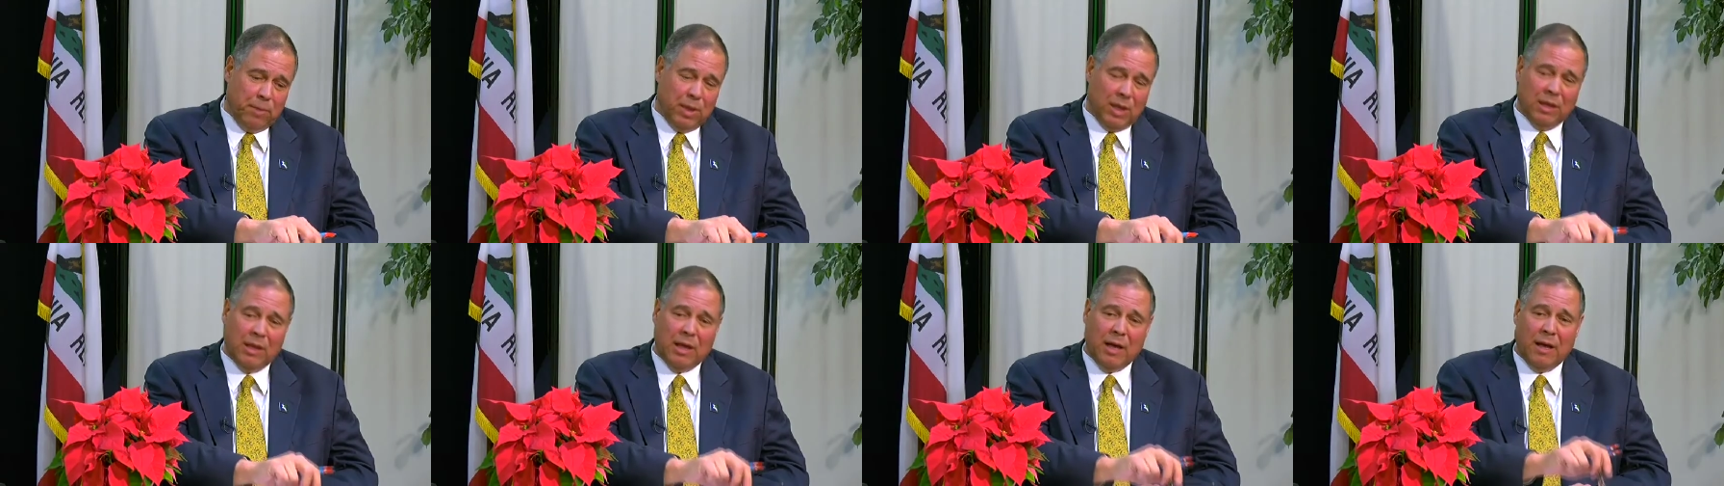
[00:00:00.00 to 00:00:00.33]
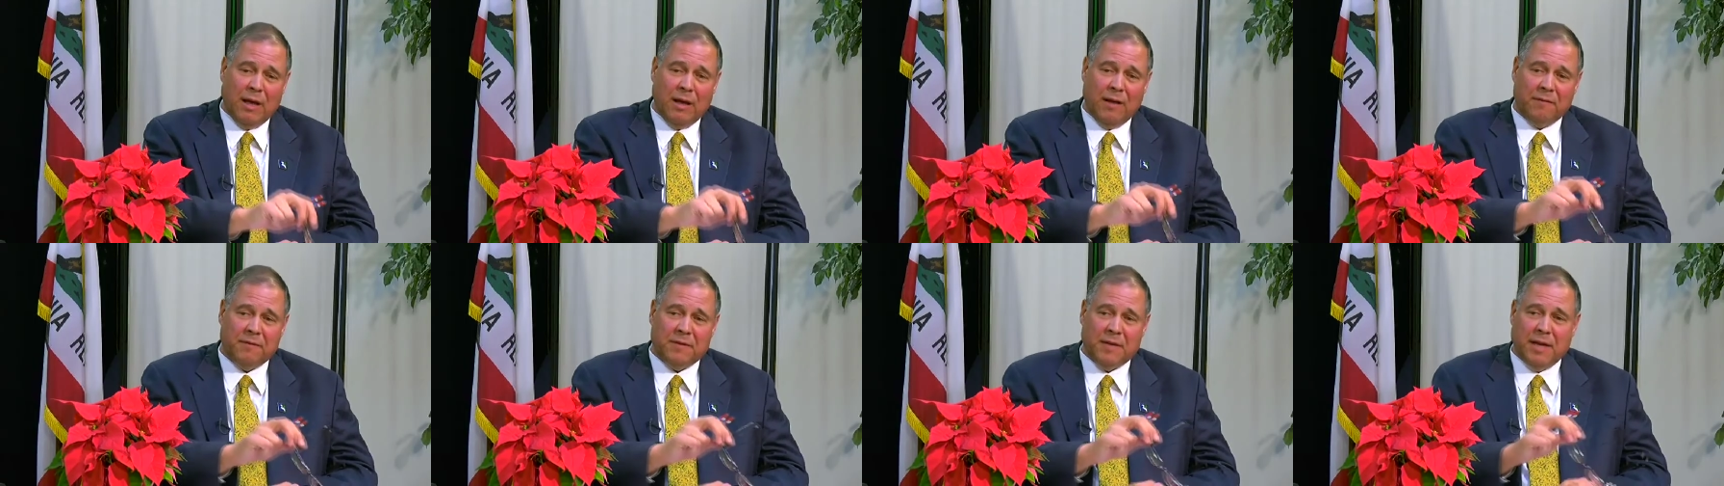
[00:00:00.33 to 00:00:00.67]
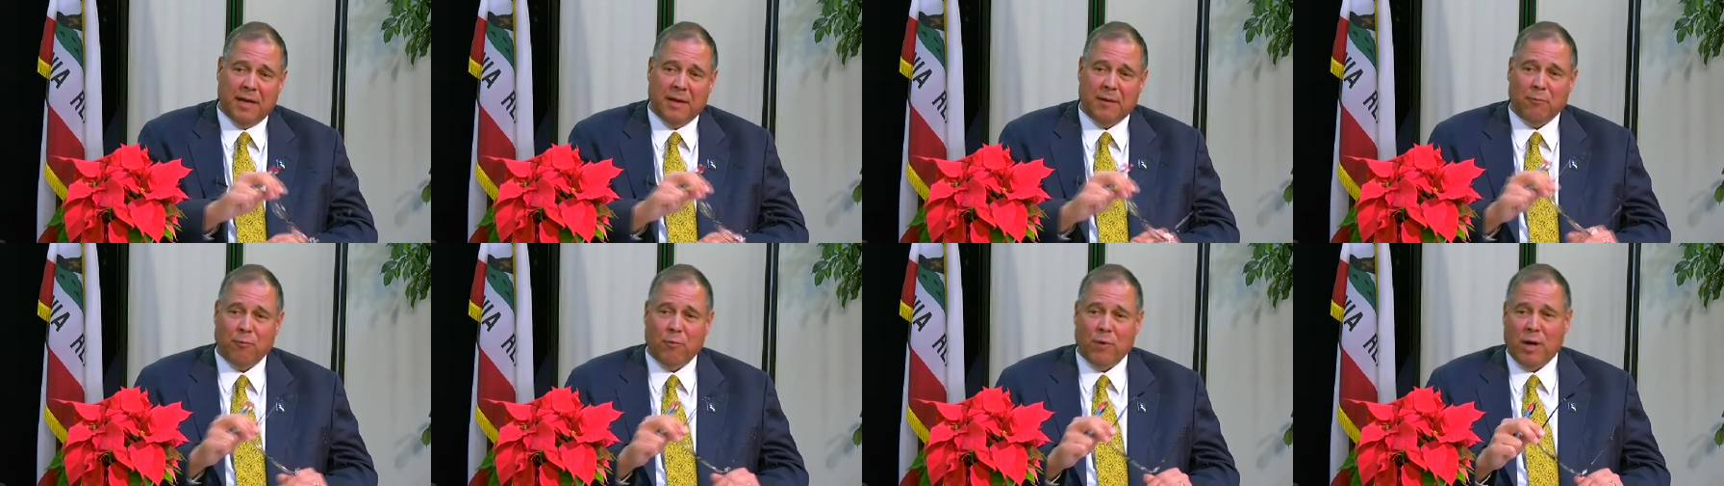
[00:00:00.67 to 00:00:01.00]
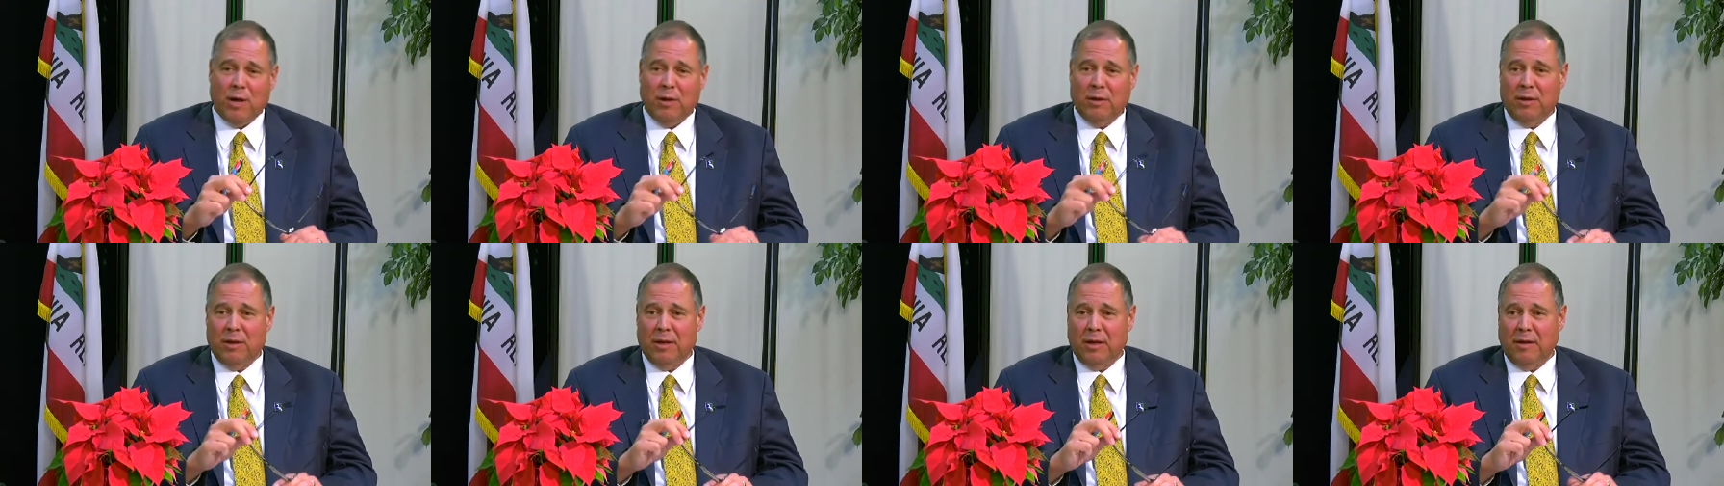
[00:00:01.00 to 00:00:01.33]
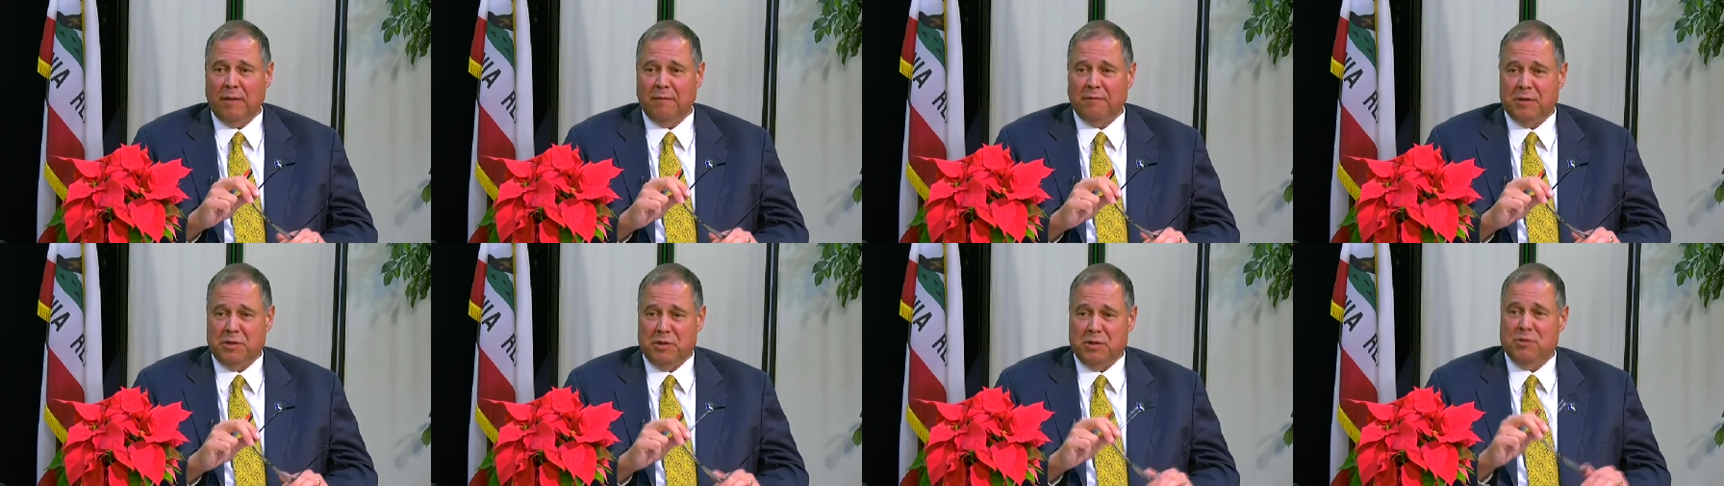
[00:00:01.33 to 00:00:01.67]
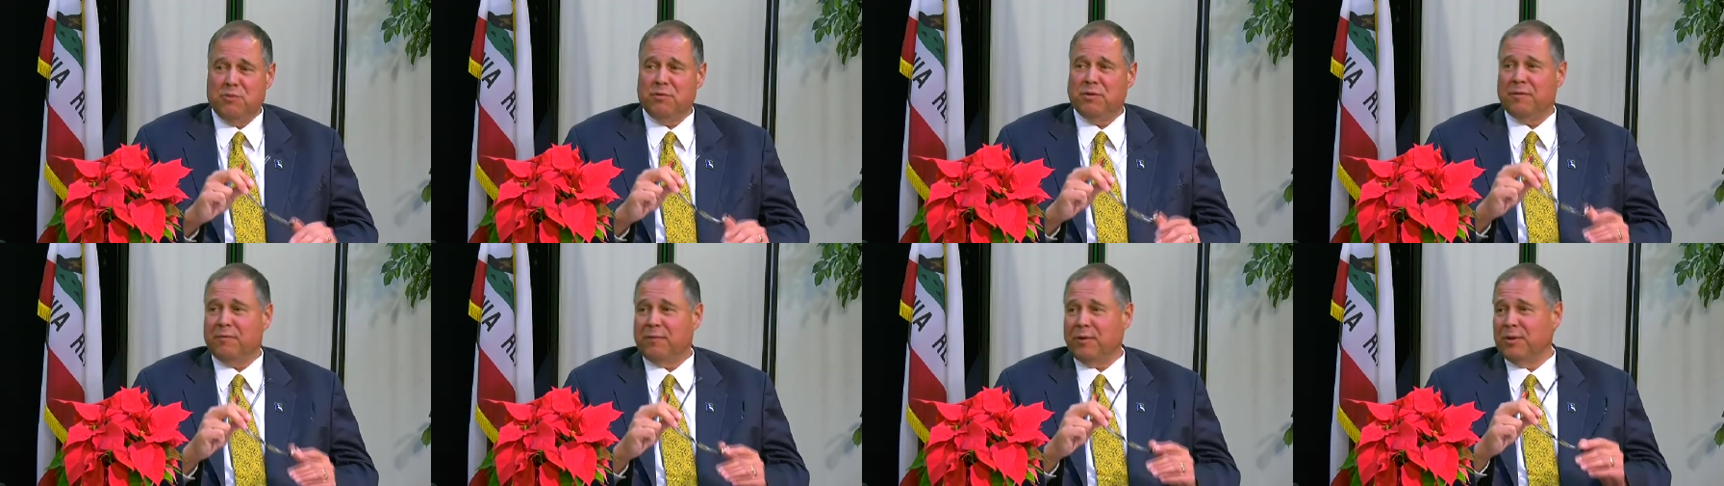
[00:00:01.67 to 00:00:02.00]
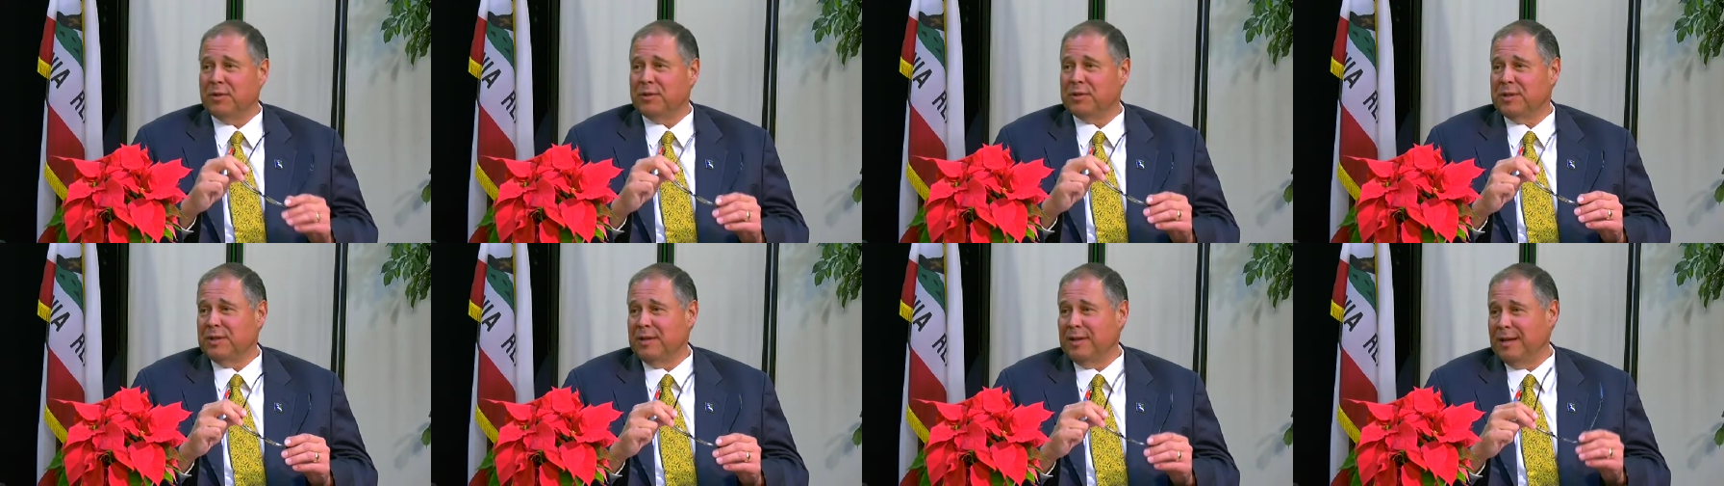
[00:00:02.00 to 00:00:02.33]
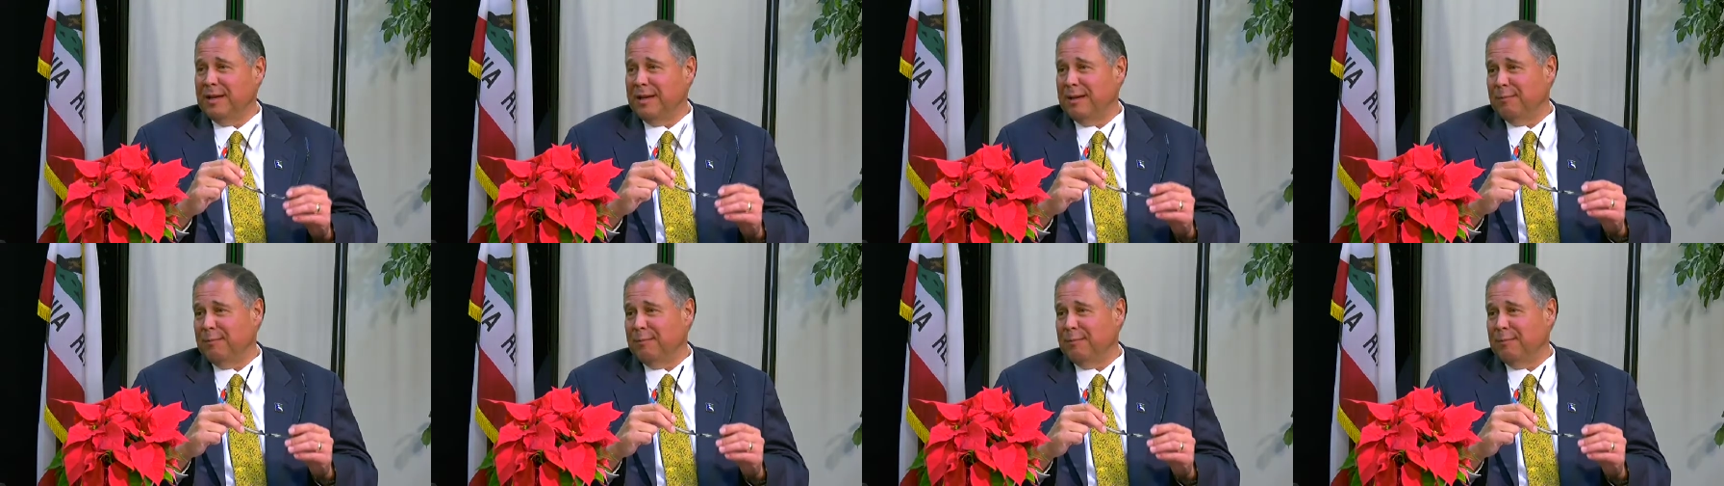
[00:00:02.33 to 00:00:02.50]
beloved and well loved universally.